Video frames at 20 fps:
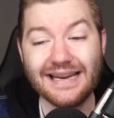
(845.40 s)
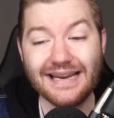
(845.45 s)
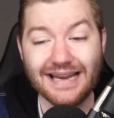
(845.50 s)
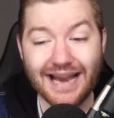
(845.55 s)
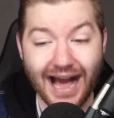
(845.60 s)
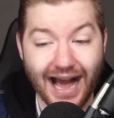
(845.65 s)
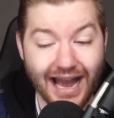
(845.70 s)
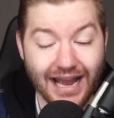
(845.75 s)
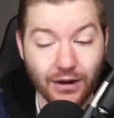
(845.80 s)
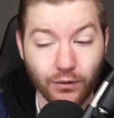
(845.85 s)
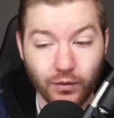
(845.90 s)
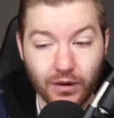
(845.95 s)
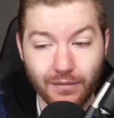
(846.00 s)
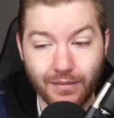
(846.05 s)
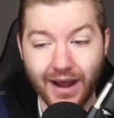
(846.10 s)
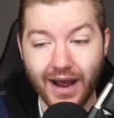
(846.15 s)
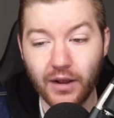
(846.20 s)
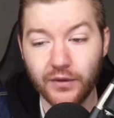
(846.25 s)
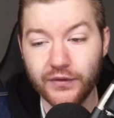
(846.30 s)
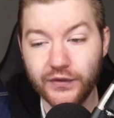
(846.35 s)
9
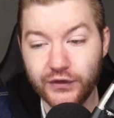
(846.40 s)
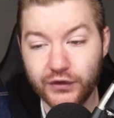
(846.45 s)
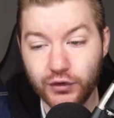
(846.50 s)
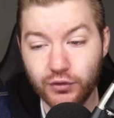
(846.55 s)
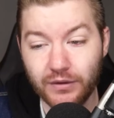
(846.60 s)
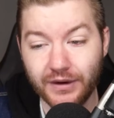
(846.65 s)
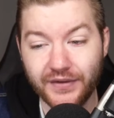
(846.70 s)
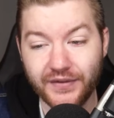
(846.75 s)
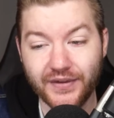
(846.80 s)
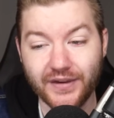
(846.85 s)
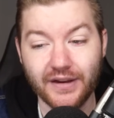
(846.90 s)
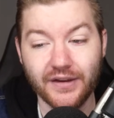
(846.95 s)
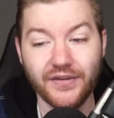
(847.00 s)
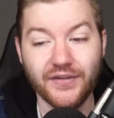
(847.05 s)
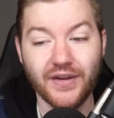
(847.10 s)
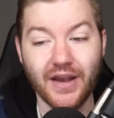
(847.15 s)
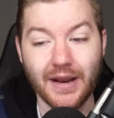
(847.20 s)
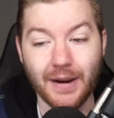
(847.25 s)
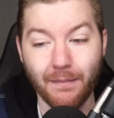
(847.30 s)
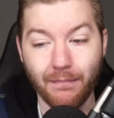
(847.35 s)
rebounds, 2
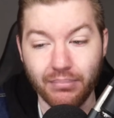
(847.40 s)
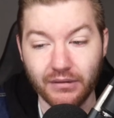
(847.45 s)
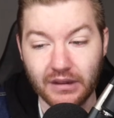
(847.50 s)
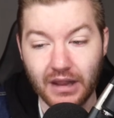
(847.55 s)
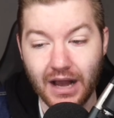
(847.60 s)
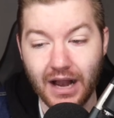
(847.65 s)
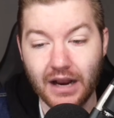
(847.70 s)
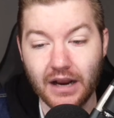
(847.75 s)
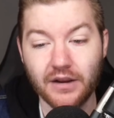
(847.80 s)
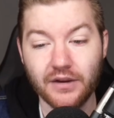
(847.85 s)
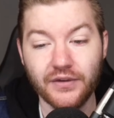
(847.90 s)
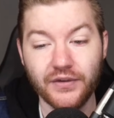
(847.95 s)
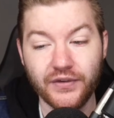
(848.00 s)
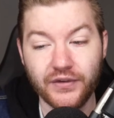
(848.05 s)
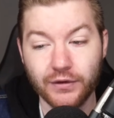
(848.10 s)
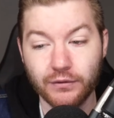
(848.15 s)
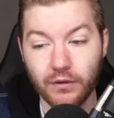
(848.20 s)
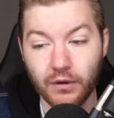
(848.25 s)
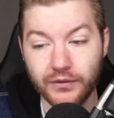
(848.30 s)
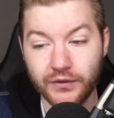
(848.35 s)
assists and a block,
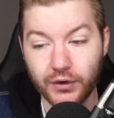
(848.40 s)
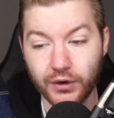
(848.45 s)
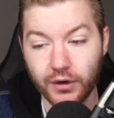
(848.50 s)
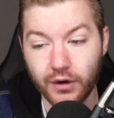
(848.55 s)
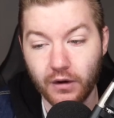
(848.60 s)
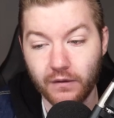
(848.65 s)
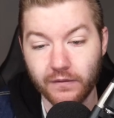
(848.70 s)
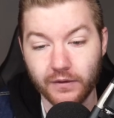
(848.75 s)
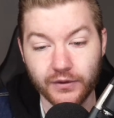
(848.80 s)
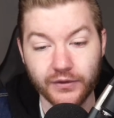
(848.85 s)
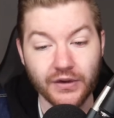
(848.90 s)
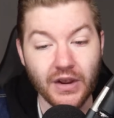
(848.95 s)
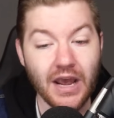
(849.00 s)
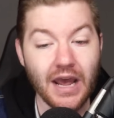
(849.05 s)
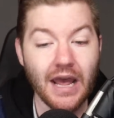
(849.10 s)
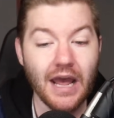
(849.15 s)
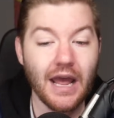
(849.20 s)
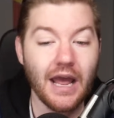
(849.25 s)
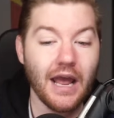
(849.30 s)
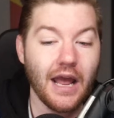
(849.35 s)
zero turnovers
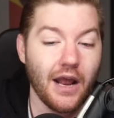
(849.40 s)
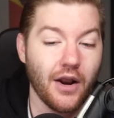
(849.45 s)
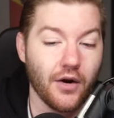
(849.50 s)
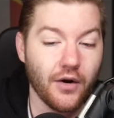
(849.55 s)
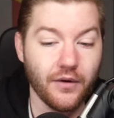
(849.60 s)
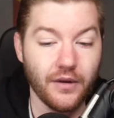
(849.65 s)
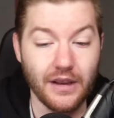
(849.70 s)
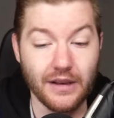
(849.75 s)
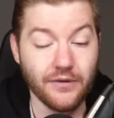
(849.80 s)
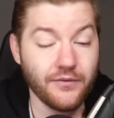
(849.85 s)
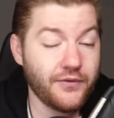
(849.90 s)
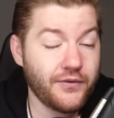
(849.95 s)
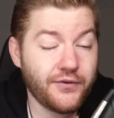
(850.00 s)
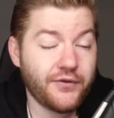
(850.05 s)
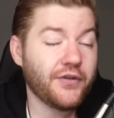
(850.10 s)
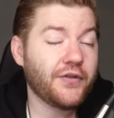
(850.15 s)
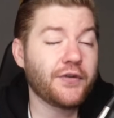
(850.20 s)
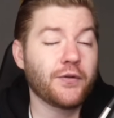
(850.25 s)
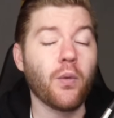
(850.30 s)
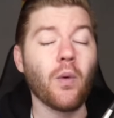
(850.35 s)
in
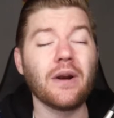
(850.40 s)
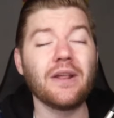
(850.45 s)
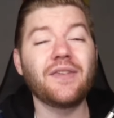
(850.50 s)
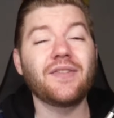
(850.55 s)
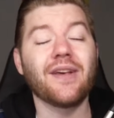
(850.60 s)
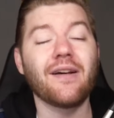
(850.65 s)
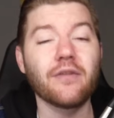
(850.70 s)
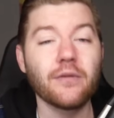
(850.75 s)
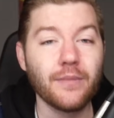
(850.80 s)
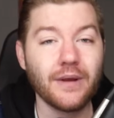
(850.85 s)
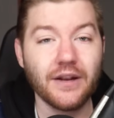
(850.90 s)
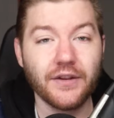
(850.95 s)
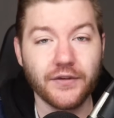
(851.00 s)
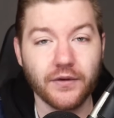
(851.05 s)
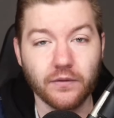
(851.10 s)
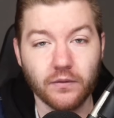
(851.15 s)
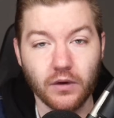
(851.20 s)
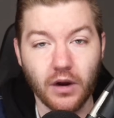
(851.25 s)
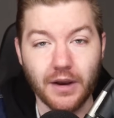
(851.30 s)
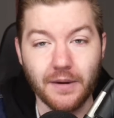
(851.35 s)
just 27 minutes
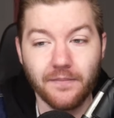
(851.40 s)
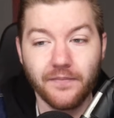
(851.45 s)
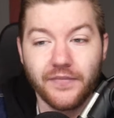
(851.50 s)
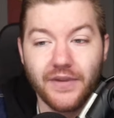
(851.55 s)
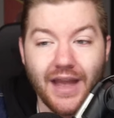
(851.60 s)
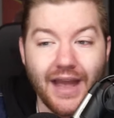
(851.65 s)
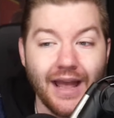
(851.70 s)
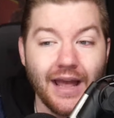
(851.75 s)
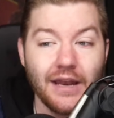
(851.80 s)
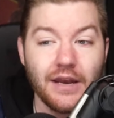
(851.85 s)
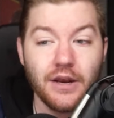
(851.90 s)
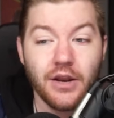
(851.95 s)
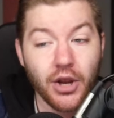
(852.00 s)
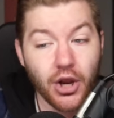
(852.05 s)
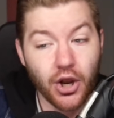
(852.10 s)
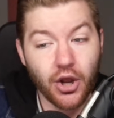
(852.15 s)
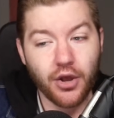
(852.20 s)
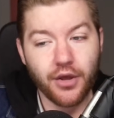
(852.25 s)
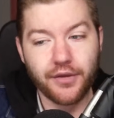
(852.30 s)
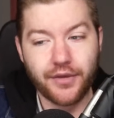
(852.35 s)
of run. And
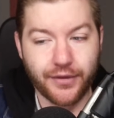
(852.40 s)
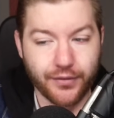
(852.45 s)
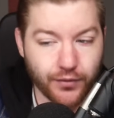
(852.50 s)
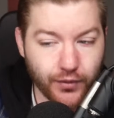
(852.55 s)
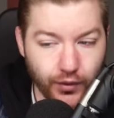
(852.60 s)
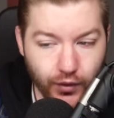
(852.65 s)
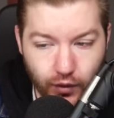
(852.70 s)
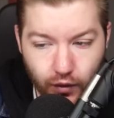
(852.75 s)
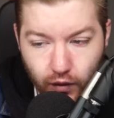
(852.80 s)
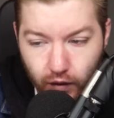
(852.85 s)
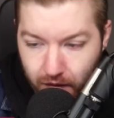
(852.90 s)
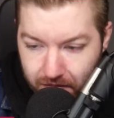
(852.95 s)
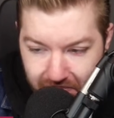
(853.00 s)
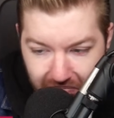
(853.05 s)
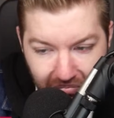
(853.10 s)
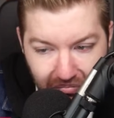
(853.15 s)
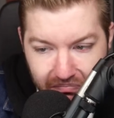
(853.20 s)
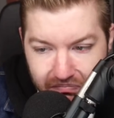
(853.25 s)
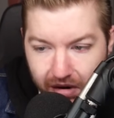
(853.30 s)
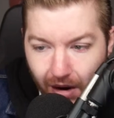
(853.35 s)
through
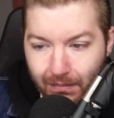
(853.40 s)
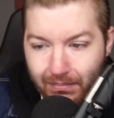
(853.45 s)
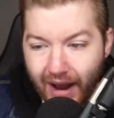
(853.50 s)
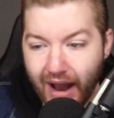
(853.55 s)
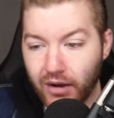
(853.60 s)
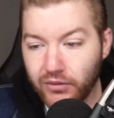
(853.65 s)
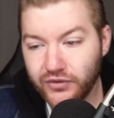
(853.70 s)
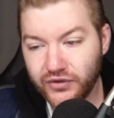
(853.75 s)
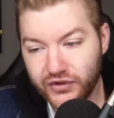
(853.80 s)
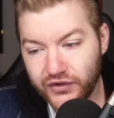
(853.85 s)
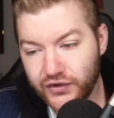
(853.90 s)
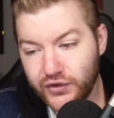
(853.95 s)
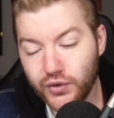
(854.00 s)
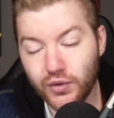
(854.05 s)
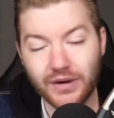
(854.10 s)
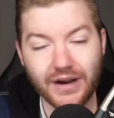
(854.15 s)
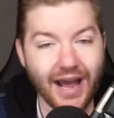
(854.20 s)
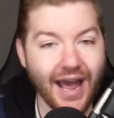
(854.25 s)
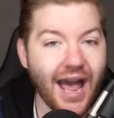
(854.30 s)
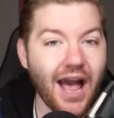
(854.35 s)
about
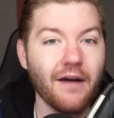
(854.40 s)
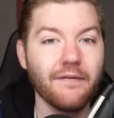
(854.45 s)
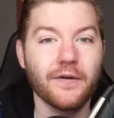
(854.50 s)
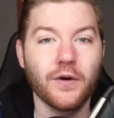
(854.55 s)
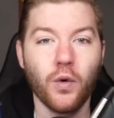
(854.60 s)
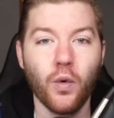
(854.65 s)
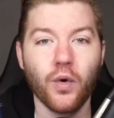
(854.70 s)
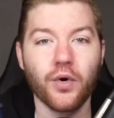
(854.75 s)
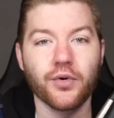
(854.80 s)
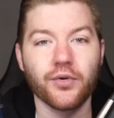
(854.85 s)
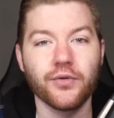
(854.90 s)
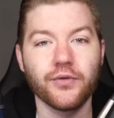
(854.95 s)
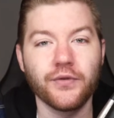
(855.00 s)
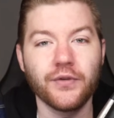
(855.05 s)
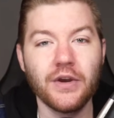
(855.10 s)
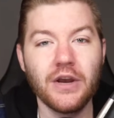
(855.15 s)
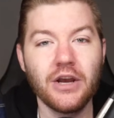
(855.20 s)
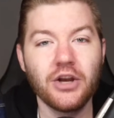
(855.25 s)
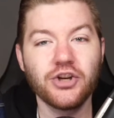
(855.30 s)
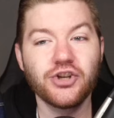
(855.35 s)
two and a half
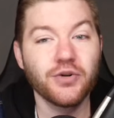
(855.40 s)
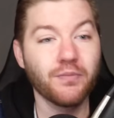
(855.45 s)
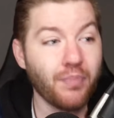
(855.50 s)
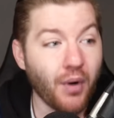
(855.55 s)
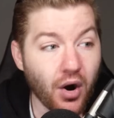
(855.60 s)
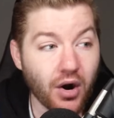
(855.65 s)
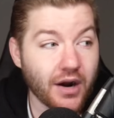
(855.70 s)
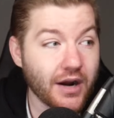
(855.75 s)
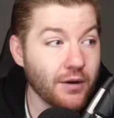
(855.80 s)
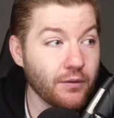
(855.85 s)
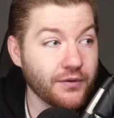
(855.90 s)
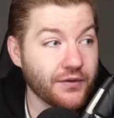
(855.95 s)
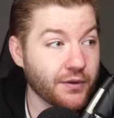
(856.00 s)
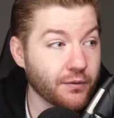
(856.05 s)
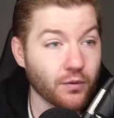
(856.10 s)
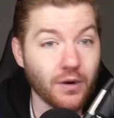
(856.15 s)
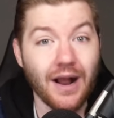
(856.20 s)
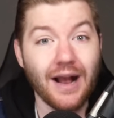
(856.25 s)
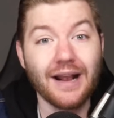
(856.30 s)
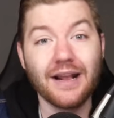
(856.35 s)
quarters, Jabari was
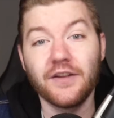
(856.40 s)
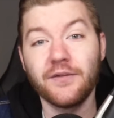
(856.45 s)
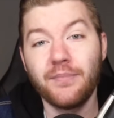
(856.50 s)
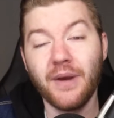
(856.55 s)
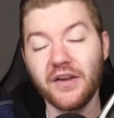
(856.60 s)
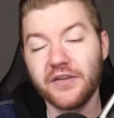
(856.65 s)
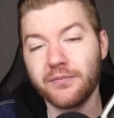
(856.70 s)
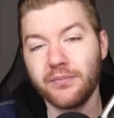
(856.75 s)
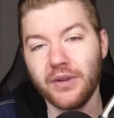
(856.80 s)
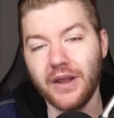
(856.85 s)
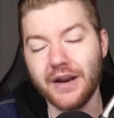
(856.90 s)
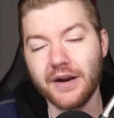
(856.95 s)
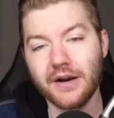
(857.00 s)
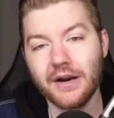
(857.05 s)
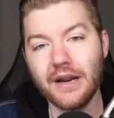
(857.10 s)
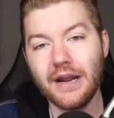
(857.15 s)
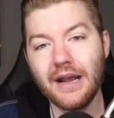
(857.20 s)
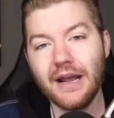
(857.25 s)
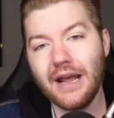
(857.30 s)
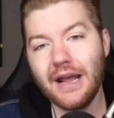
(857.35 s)
the Rockets' best player.